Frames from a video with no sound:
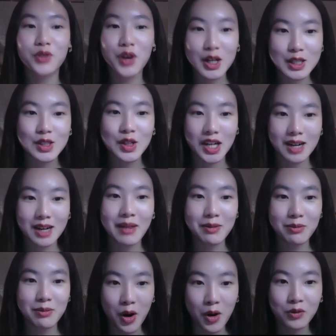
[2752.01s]
first started my
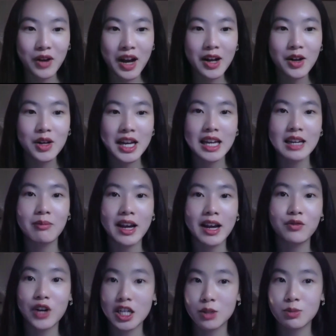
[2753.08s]
profile in my
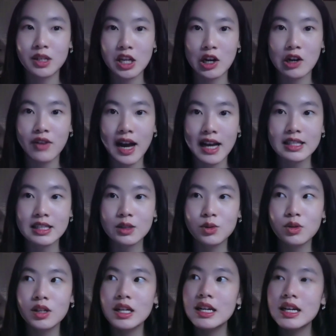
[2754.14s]
freshman year of high
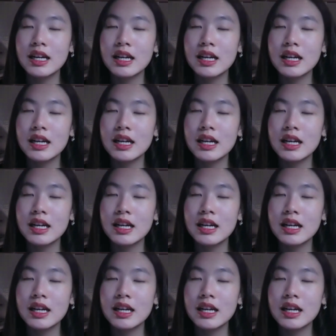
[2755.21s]
school.